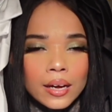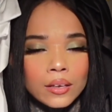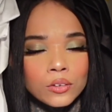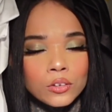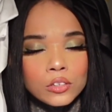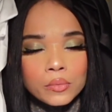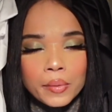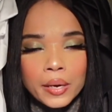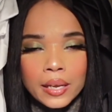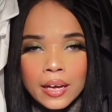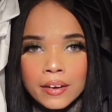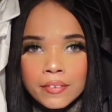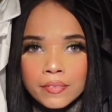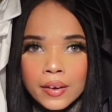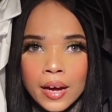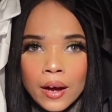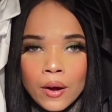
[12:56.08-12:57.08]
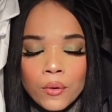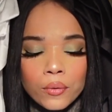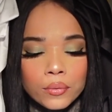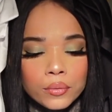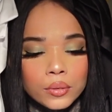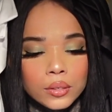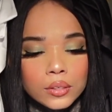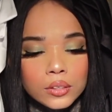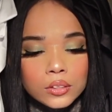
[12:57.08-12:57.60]
lose my life now
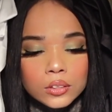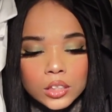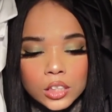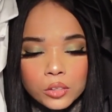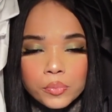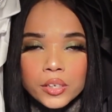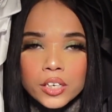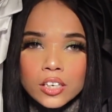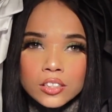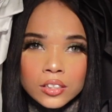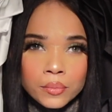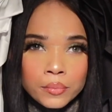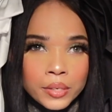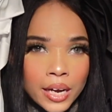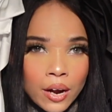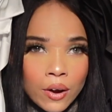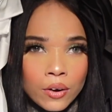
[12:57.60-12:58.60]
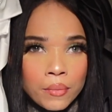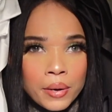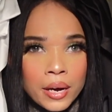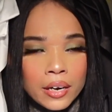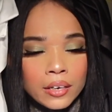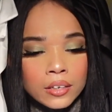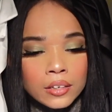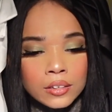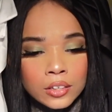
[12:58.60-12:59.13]
just because I'm down about
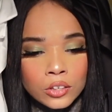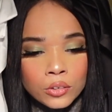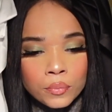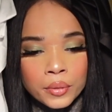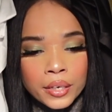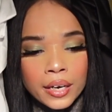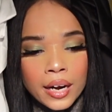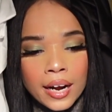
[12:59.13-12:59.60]
it a little bit.